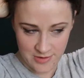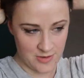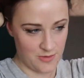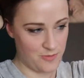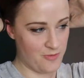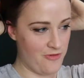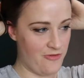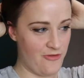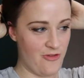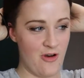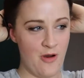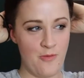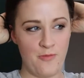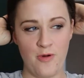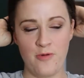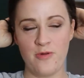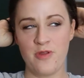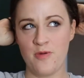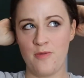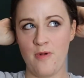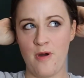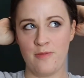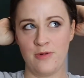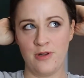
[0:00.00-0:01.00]
Before I put
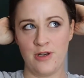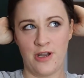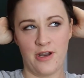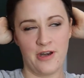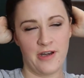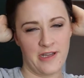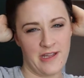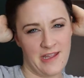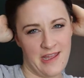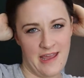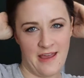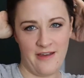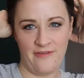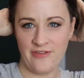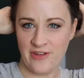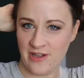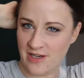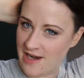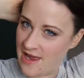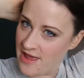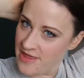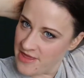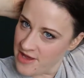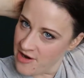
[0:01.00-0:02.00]
the bobble on, yeah, I feel
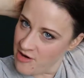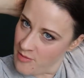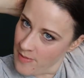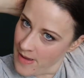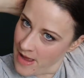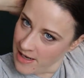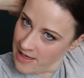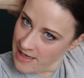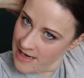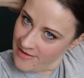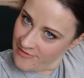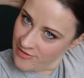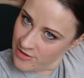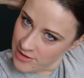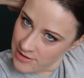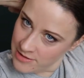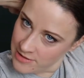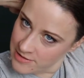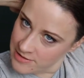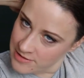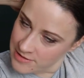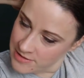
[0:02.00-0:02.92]
like they're about level.